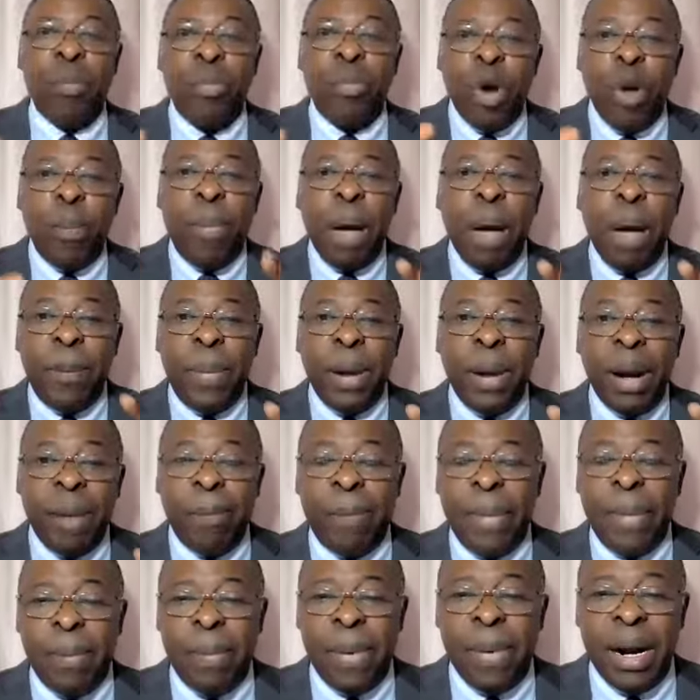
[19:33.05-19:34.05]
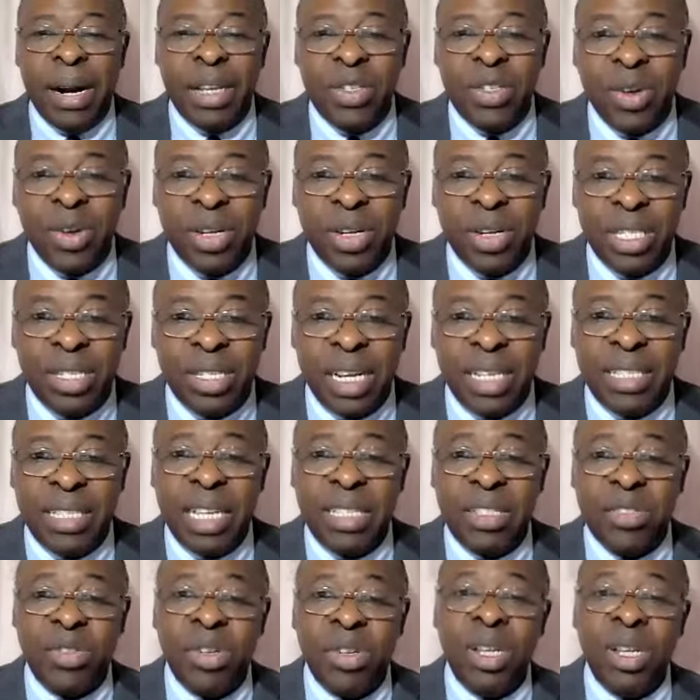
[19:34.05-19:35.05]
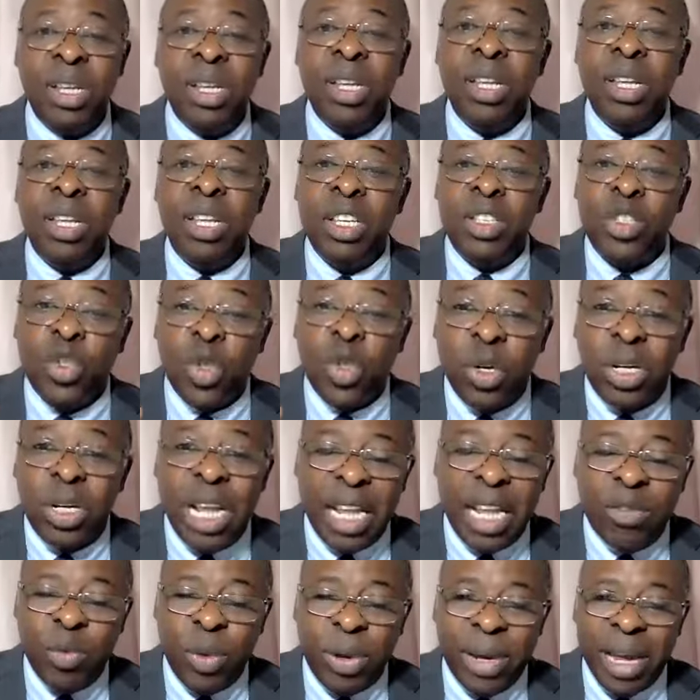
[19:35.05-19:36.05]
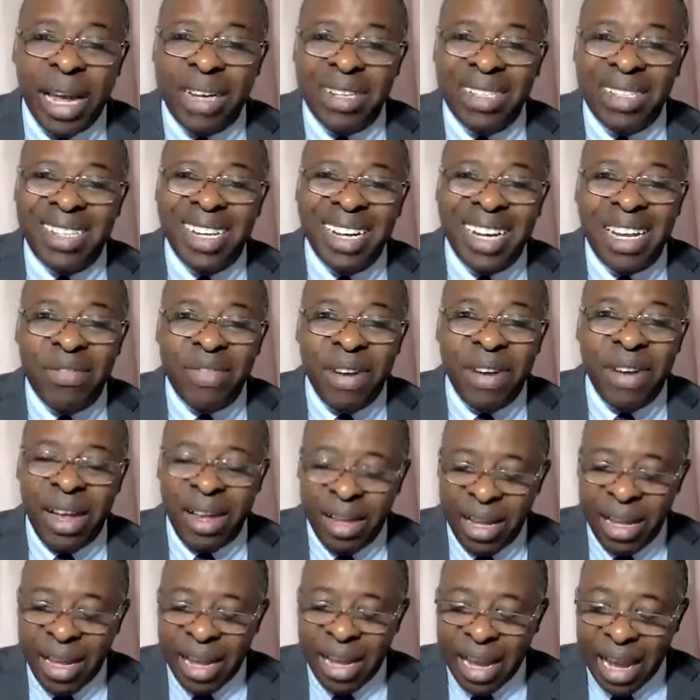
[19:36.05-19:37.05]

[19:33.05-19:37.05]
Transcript: proper preparation is necessary so that we can deliver